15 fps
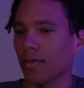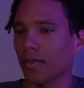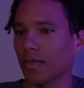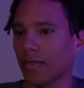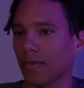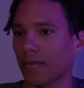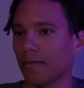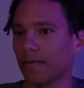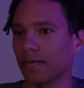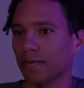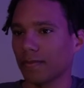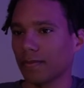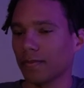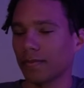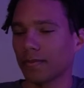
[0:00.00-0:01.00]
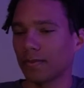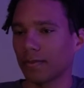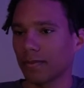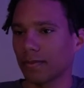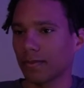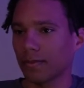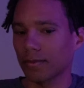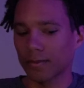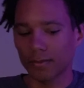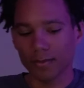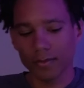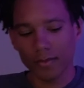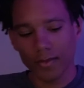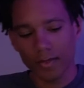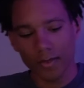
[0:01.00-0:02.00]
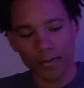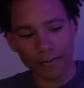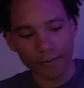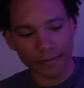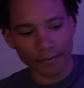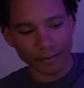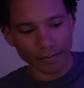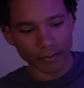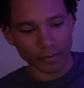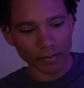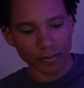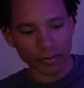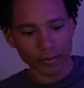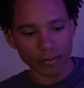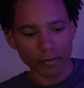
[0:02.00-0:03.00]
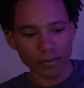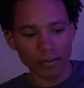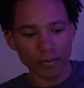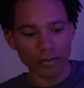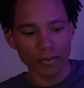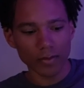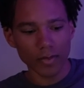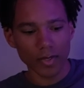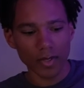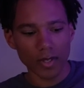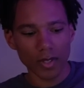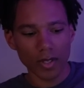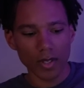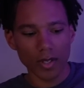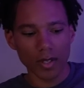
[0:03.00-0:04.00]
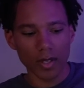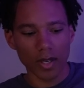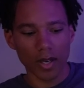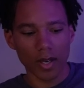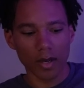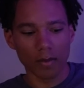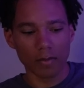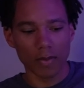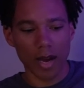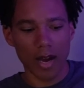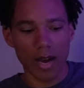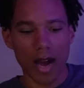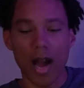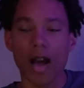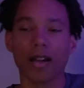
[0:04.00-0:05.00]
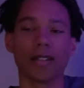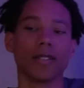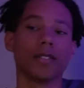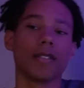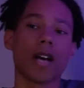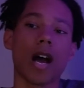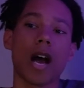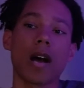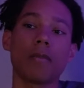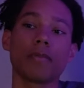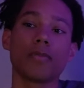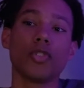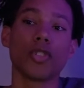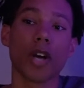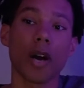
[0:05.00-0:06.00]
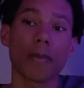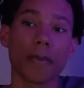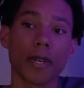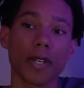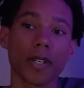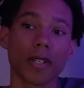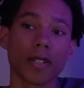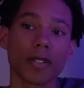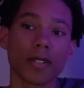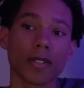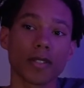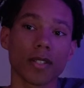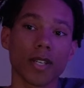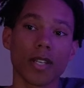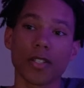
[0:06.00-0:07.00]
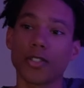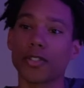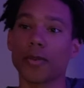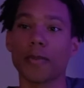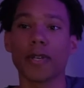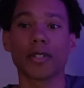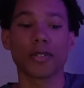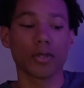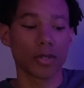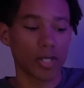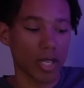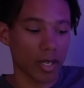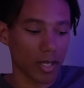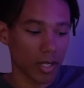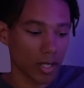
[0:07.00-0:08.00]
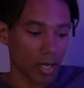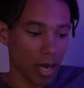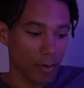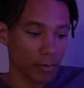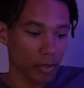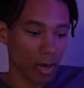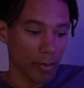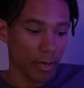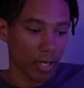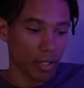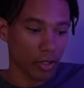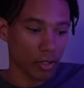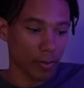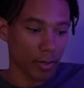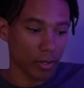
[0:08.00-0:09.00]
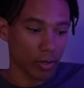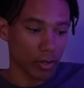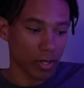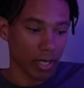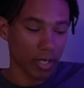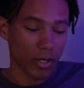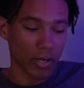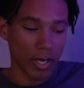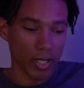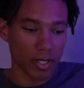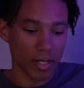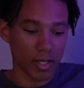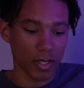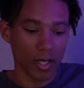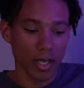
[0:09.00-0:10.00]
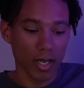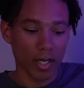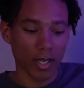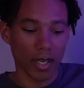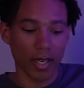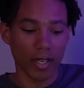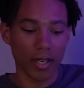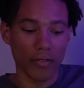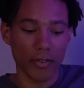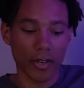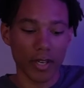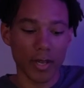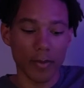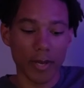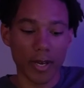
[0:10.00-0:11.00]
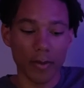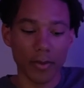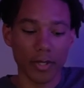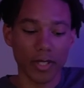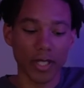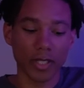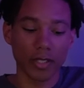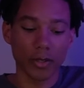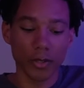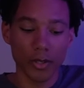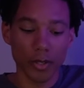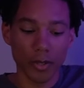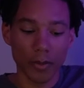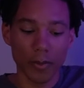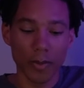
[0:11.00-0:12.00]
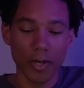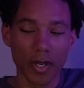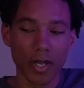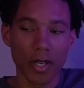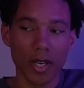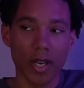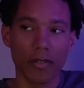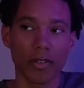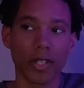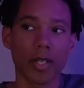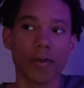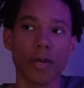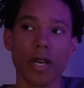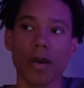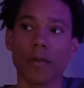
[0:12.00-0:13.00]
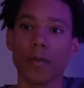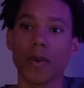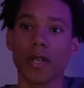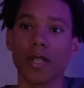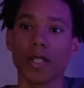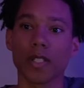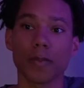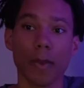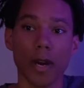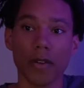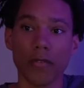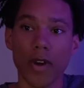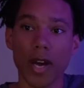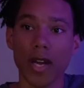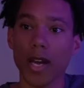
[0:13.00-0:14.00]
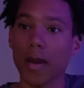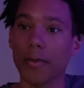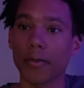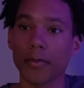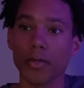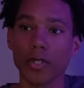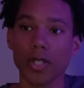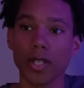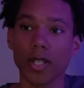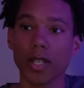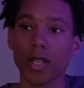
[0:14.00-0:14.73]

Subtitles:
So when are you expecting your music? Because we're waiting. I'm dropping instrumentals like crazy. Like if you're keeping up with like YouTube, if you're keeping up with Spotify, Apple Music,